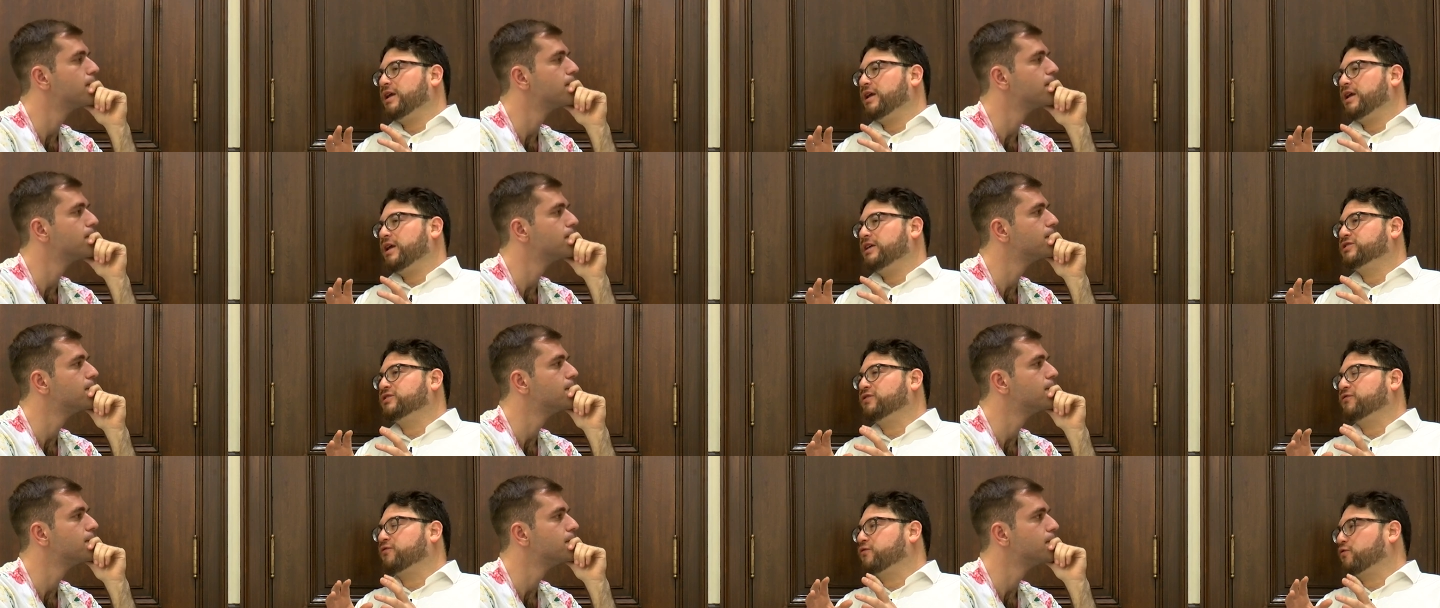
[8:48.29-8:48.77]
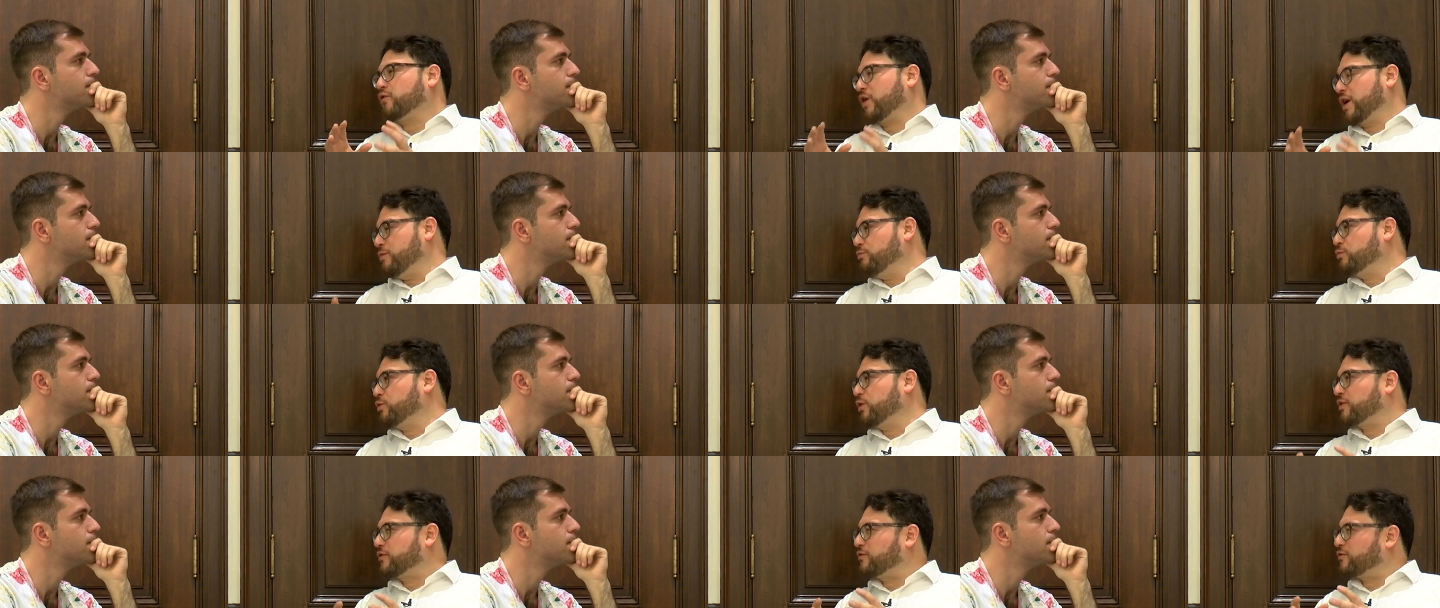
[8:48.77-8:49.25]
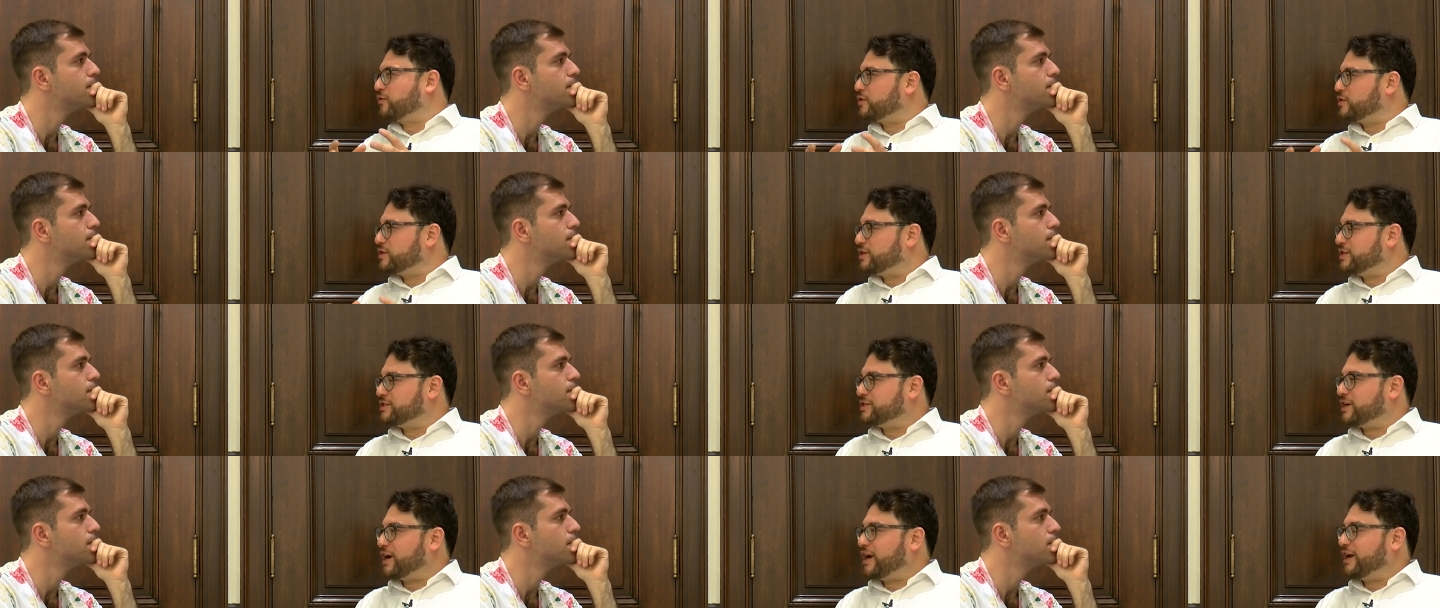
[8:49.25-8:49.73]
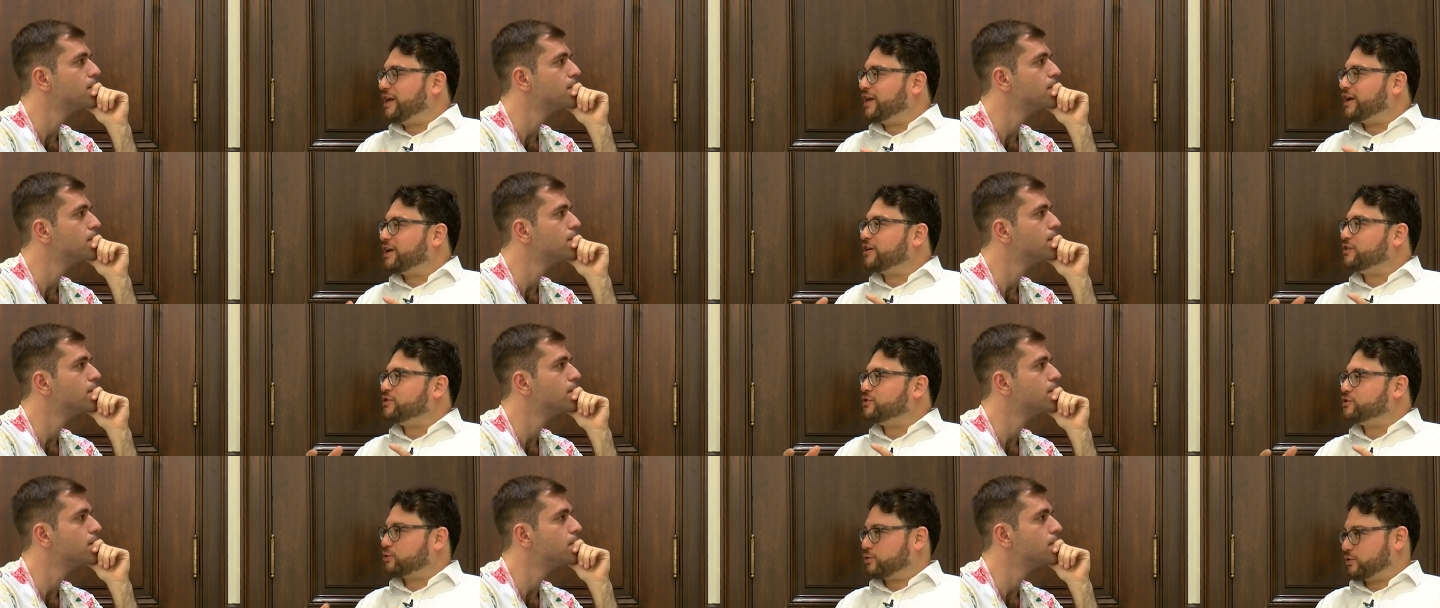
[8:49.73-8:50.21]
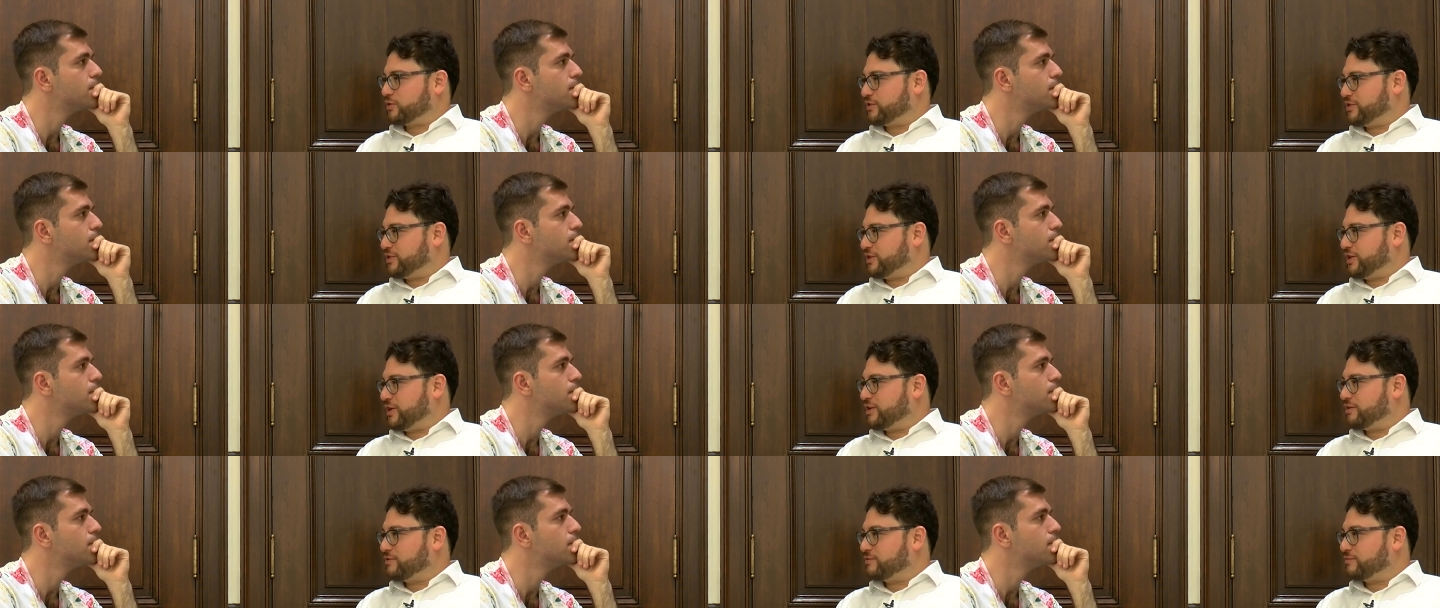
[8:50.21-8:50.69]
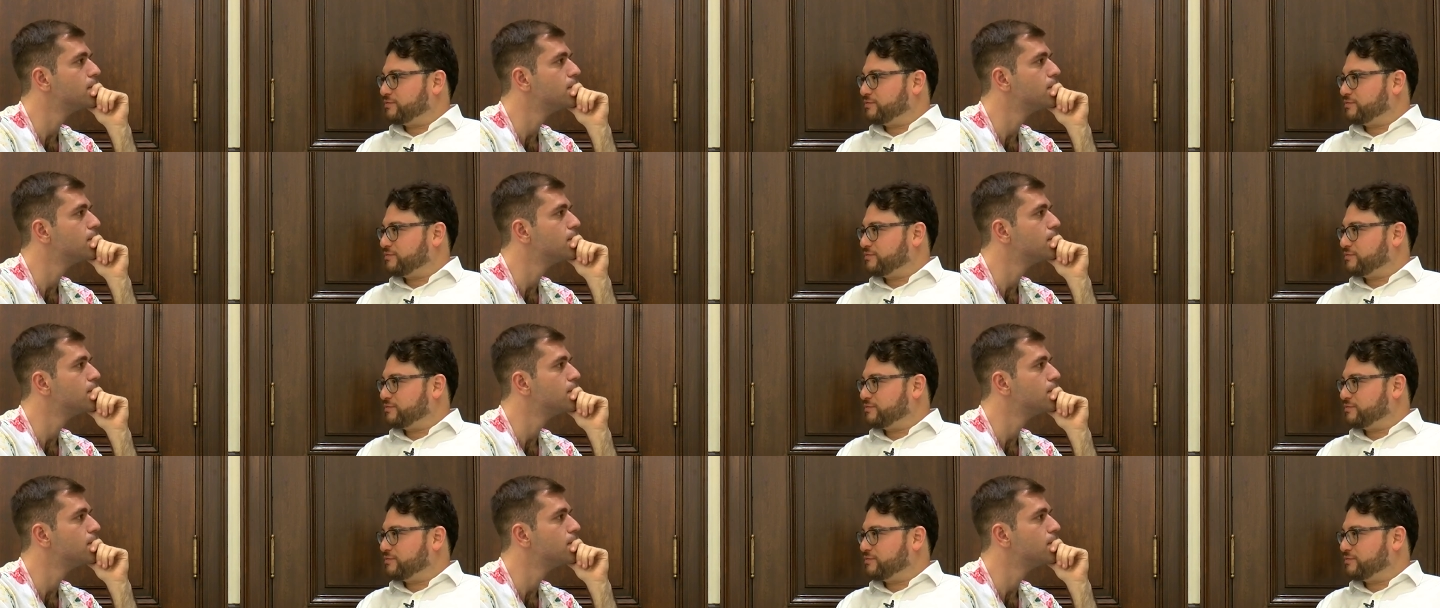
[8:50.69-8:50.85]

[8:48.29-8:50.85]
Speaker 1: it's a framework for designing consortia.